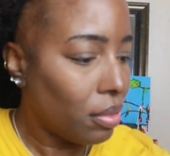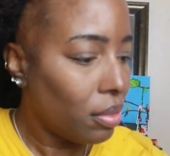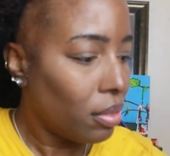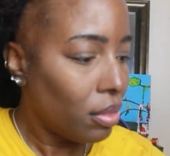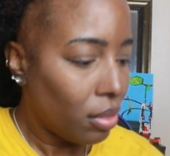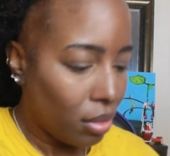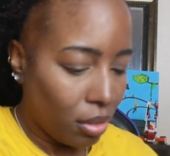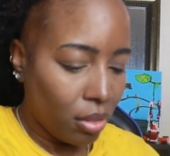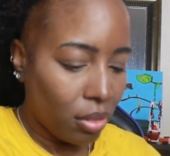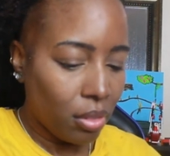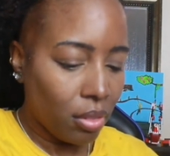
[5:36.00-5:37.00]

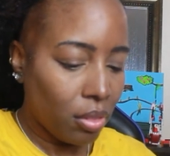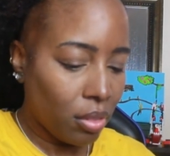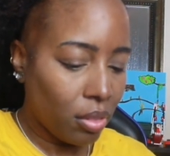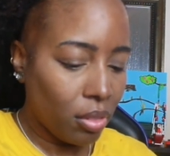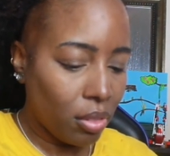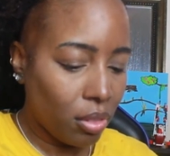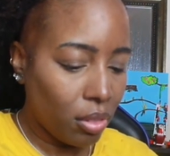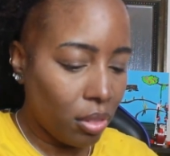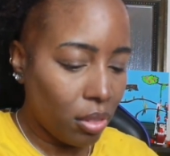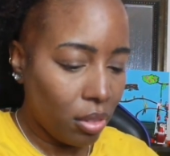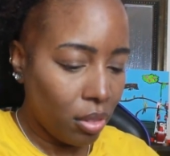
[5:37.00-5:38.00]

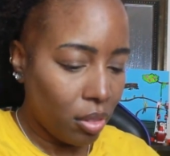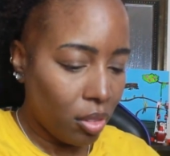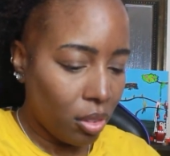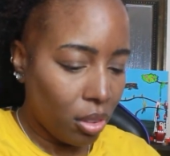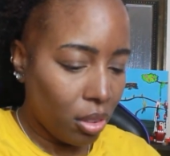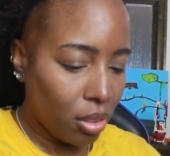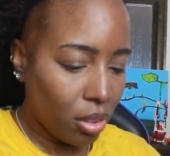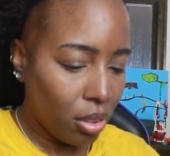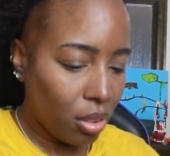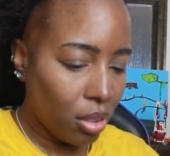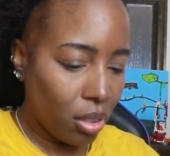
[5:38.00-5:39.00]

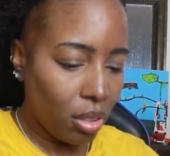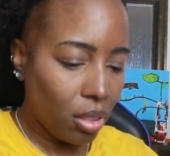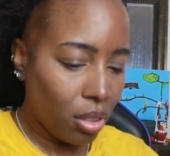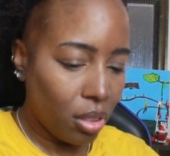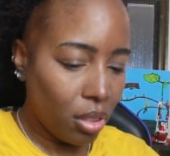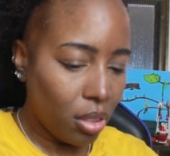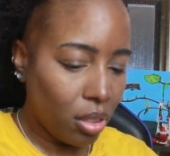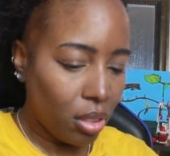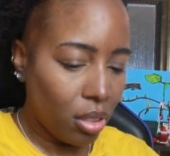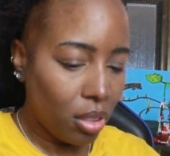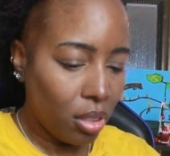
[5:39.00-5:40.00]

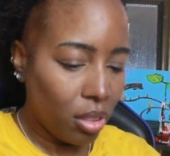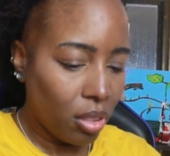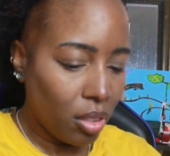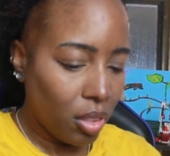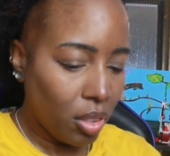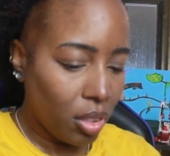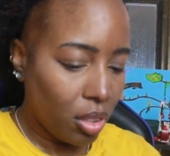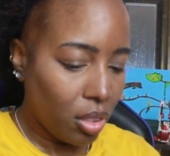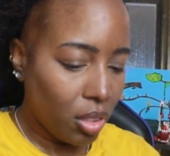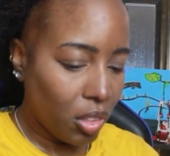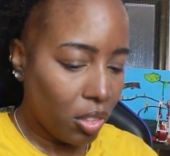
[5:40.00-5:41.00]

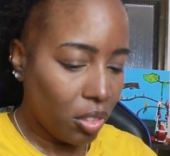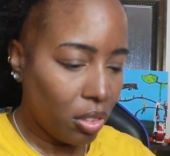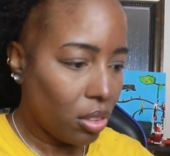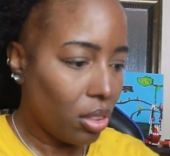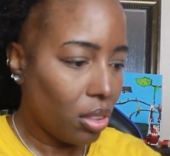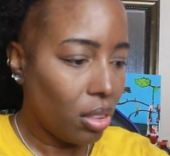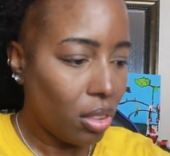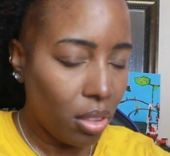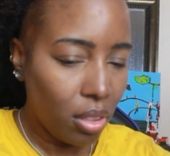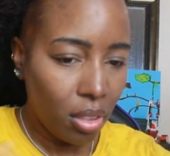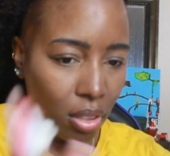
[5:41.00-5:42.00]

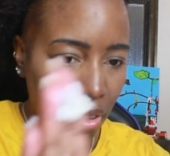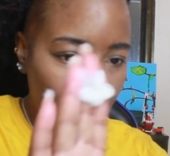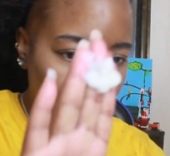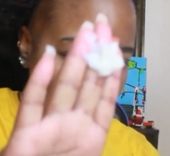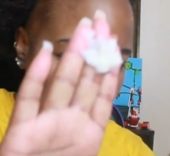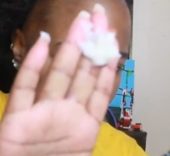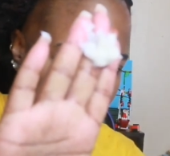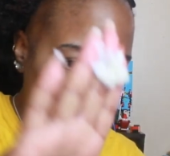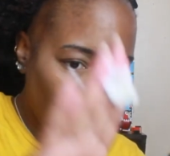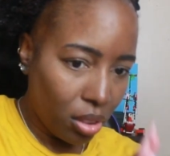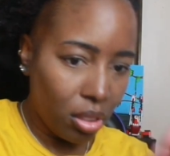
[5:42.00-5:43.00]

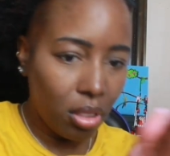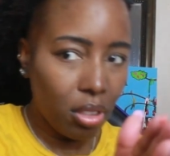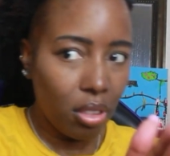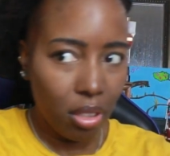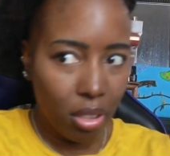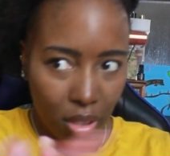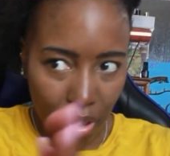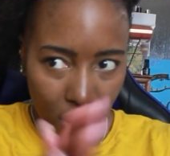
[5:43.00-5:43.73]
(no one is talking)